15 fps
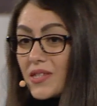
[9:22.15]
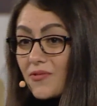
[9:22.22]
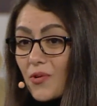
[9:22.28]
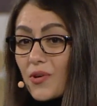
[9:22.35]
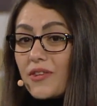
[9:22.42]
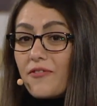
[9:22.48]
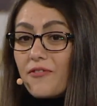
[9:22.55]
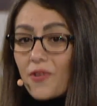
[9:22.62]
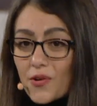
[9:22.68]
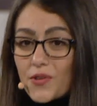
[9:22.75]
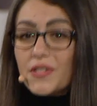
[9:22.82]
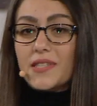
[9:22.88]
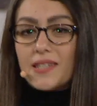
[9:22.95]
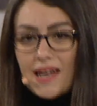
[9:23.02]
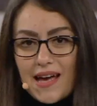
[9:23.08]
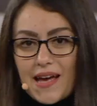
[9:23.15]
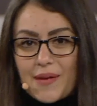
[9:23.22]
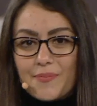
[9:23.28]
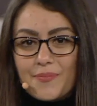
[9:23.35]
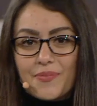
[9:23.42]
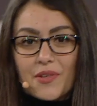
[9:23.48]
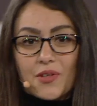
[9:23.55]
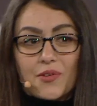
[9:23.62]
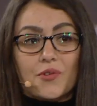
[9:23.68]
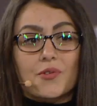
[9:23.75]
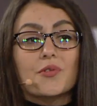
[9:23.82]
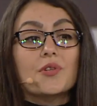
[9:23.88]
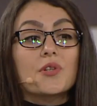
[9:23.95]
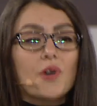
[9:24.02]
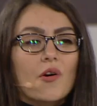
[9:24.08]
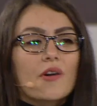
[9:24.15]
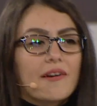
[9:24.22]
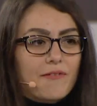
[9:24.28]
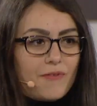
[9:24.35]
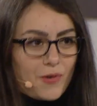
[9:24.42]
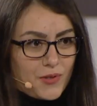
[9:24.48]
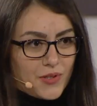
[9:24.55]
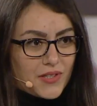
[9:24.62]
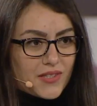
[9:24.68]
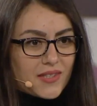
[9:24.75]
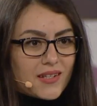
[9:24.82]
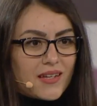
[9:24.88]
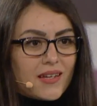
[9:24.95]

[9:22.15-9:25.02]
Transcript: for the first time through your efforts,